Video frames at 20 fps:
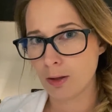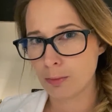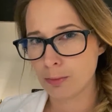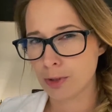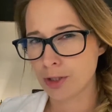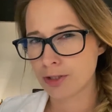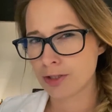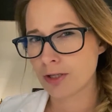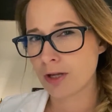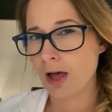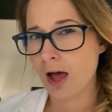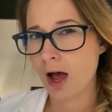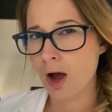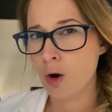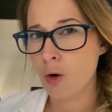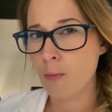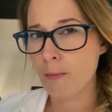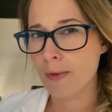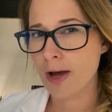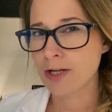But
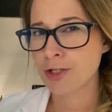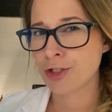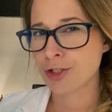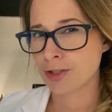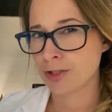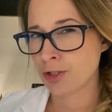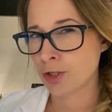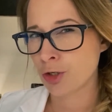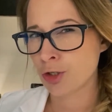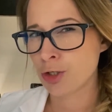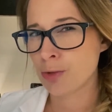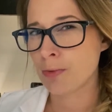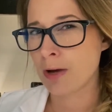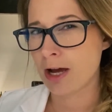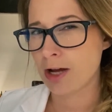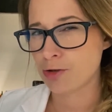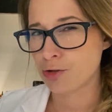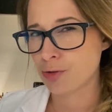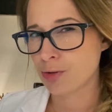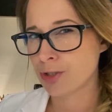how much sodium
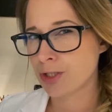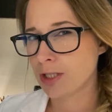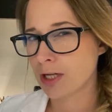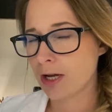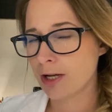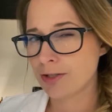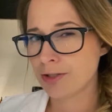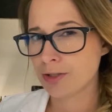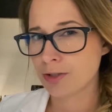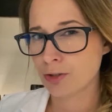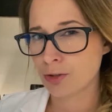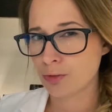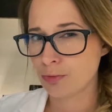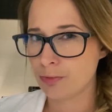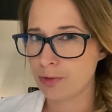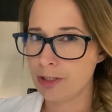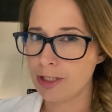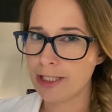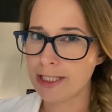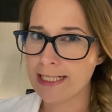hydroxide do
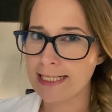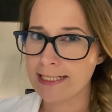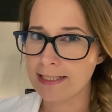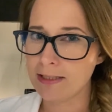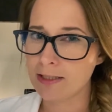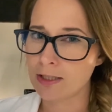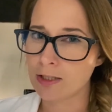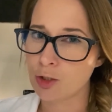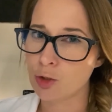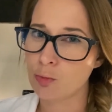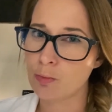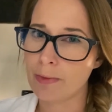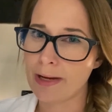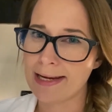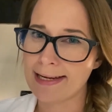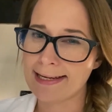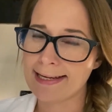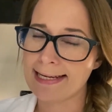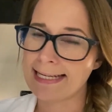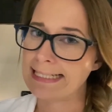we need to
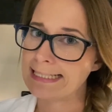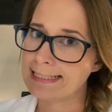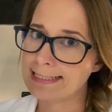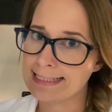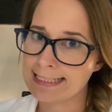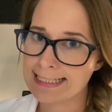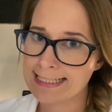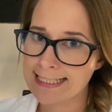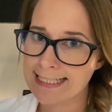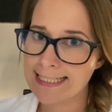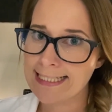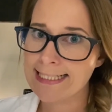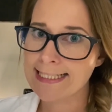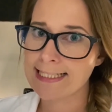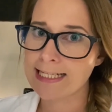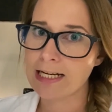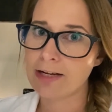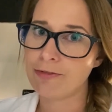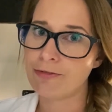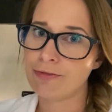make a
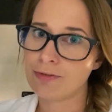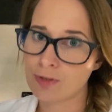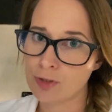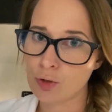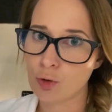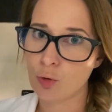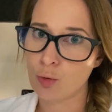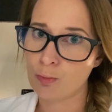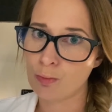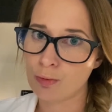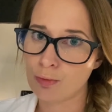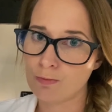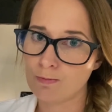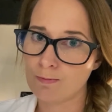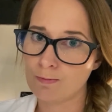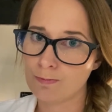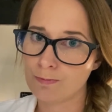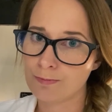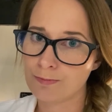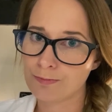skin-safe soap?
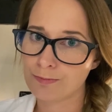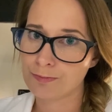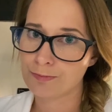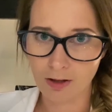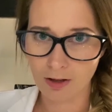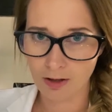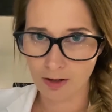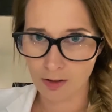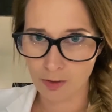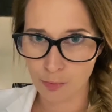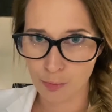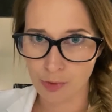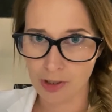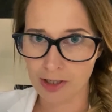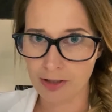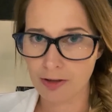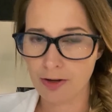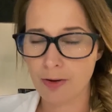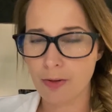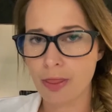
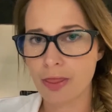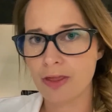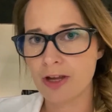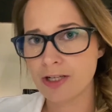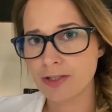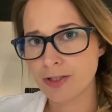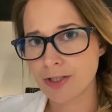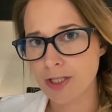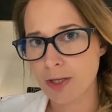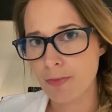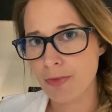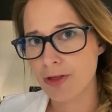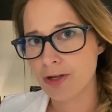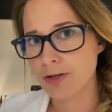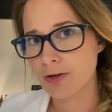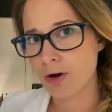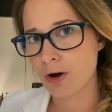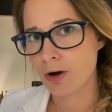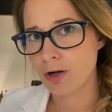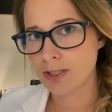Well, there's something
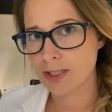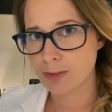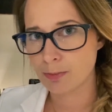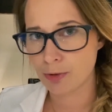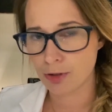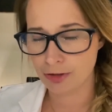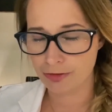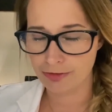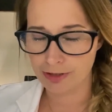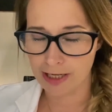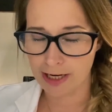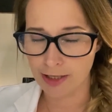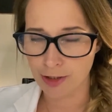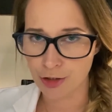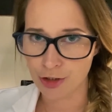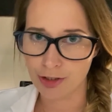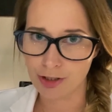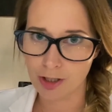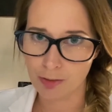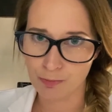called
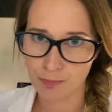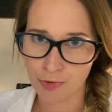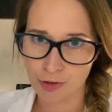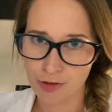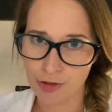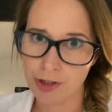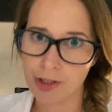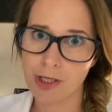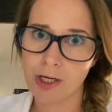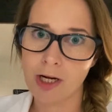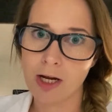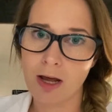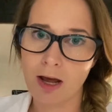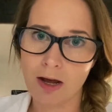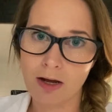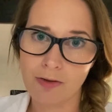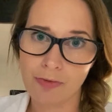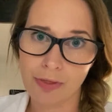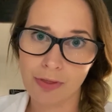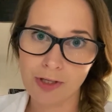the number,
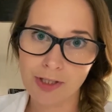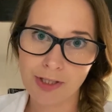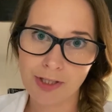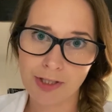and this